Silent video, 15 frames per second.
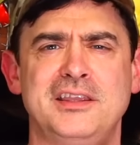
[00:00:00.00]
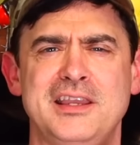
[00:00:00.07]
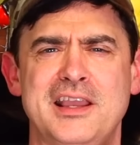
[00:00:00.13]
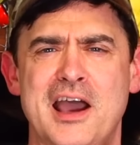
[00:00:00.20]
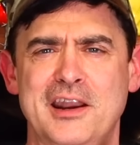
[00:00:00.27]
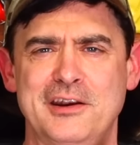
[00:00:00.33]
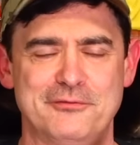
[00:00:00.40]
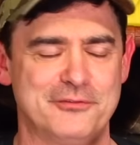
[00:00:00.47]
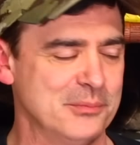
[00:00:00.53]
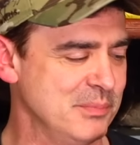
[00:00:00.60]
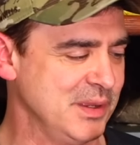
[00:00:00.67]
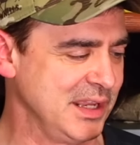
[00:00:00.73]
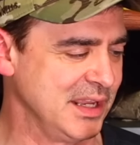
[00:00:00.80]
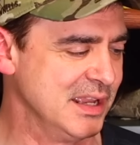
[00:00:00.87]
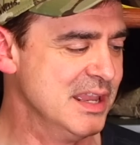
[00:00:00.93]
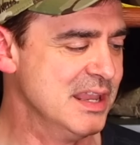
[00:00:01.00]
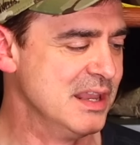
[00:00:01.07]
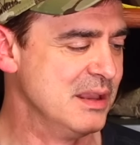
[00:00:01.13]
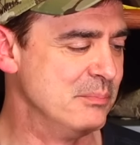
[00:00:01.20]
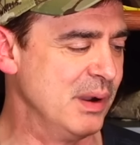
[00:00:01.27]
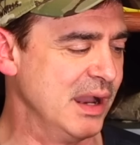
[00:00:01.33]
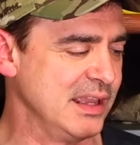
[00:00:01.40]
He got it from me,
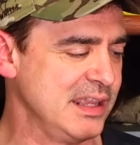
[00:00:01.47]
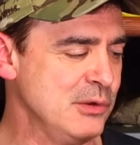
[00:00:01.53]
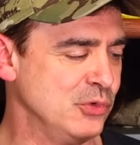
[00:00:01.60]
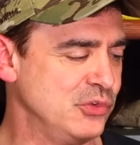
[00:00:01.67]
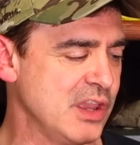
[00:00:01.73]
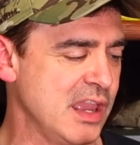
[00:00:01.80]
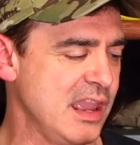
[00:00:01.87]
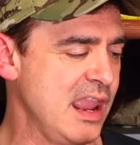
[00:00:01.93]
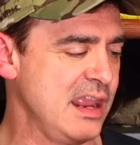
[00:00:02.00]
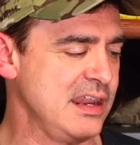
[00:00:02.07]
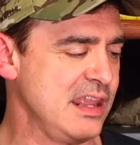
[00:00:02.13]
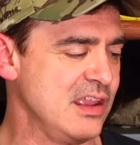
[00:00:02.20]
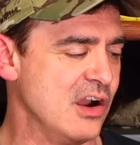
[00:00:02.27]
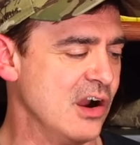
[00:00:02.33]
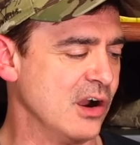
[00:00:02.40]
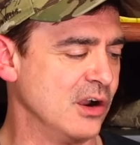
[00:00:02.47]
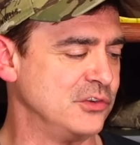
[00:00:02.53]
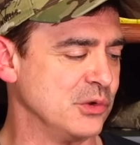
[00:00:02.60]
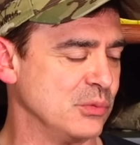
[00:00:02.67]
but he was at 80 yards.